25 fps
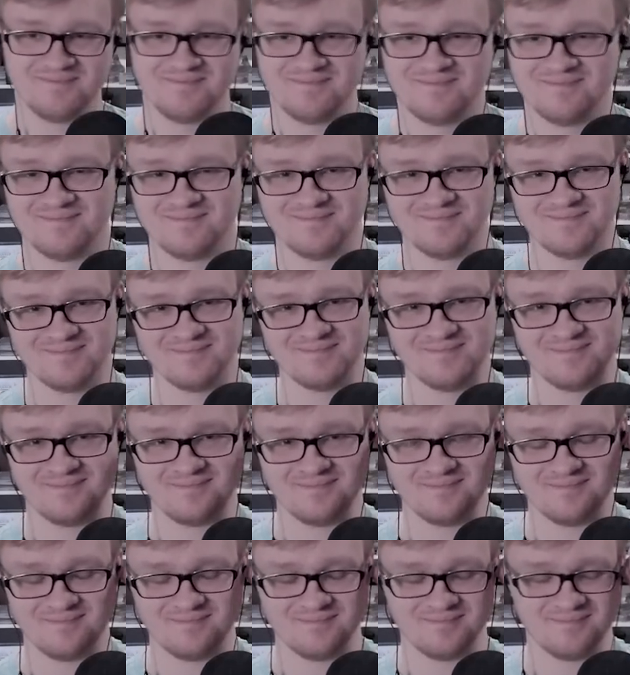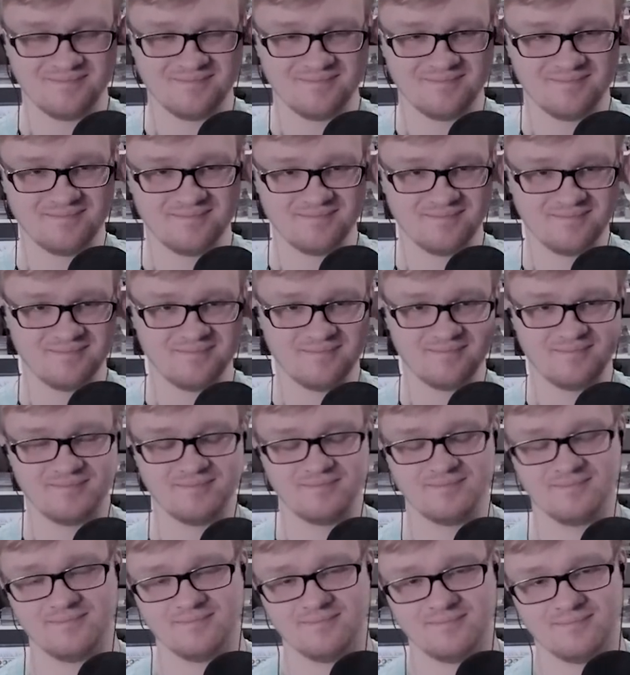
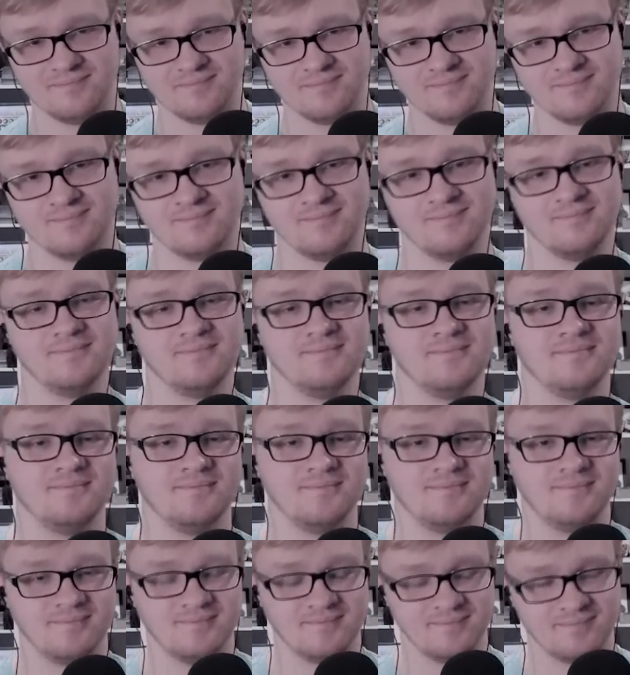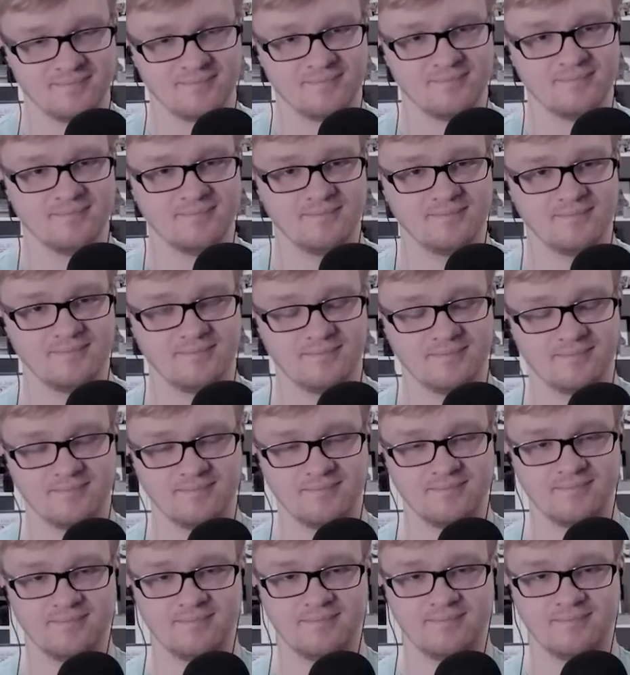
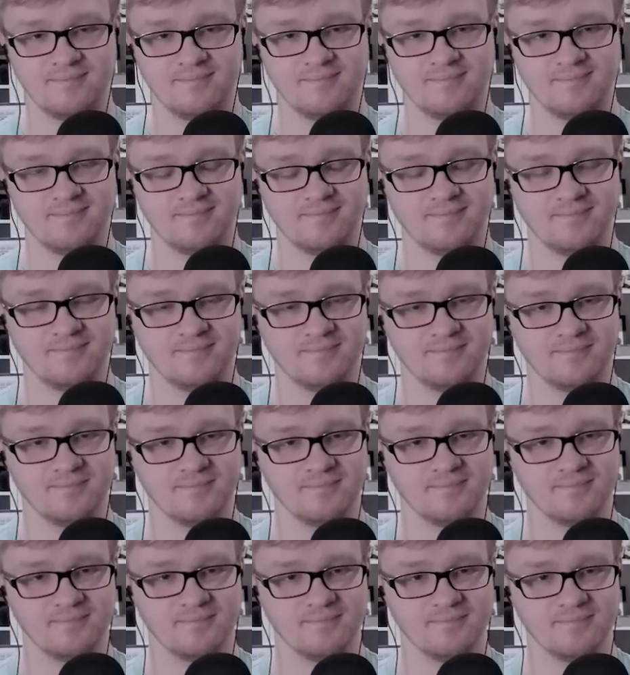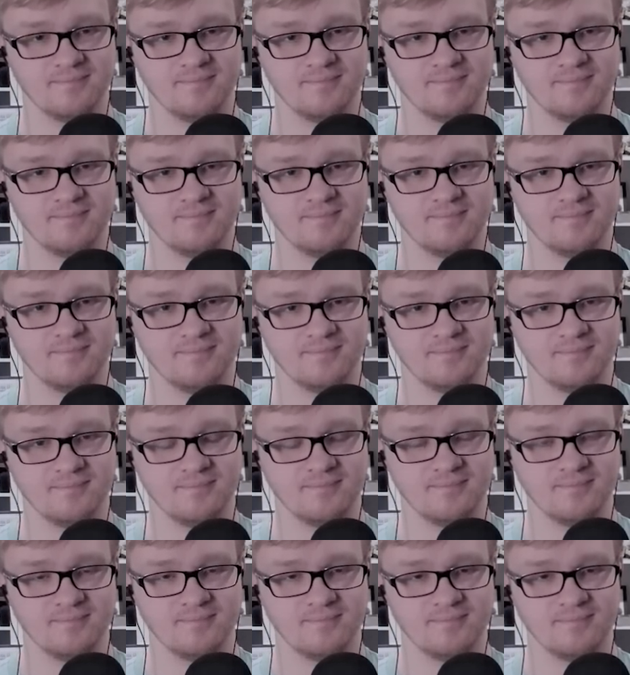
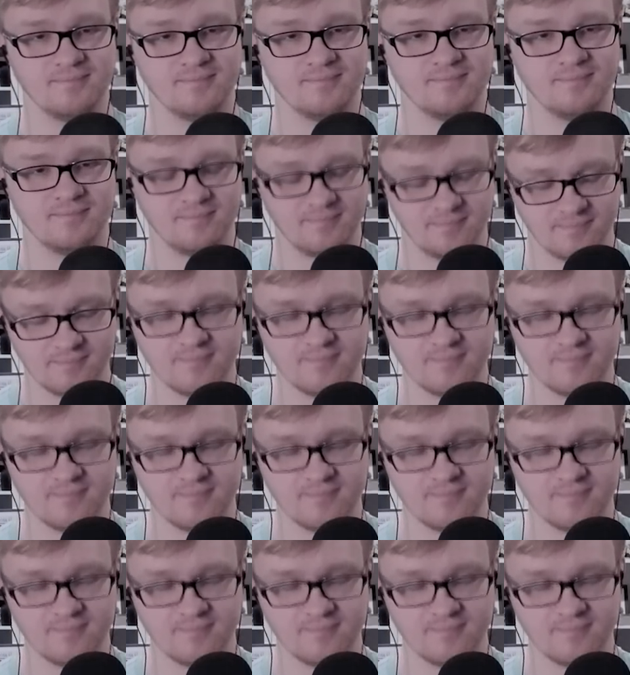[no speech]